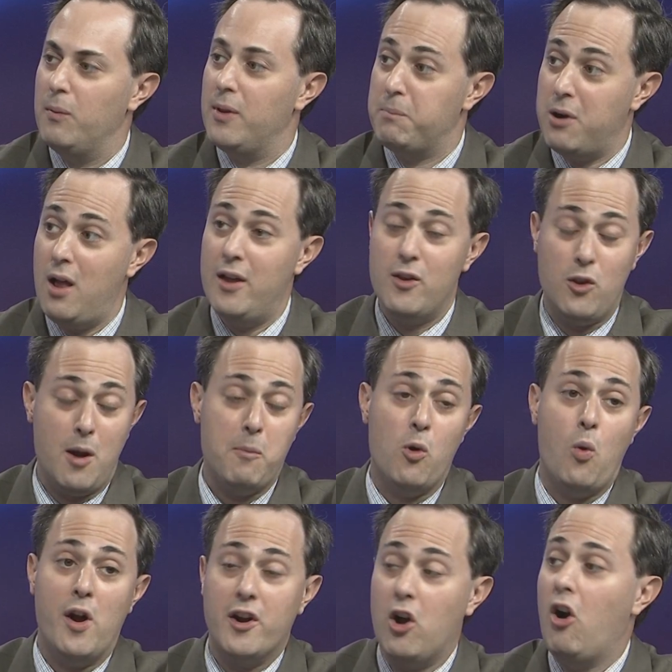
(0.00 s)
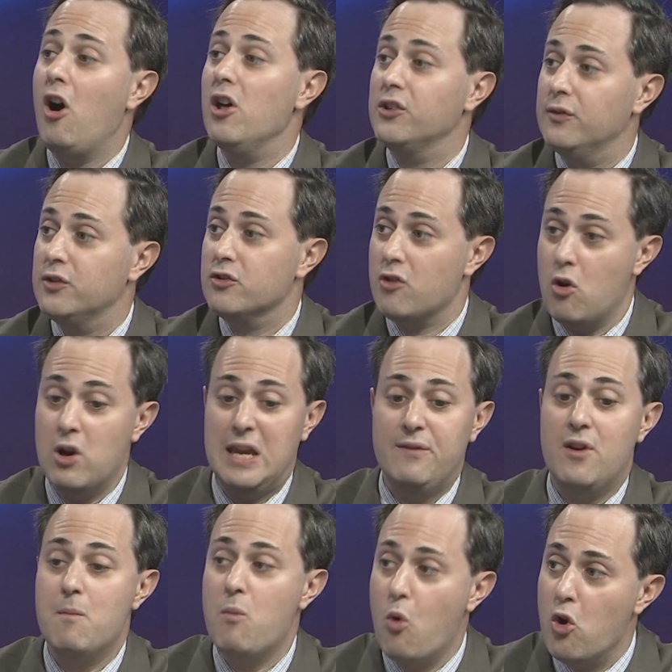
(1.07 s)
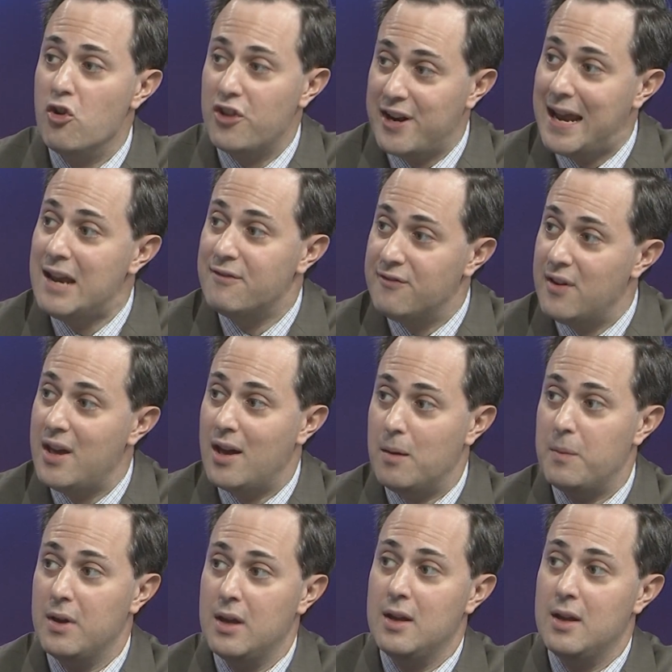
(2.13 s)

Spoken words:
probably the number one cause of stroke, even more than AFib.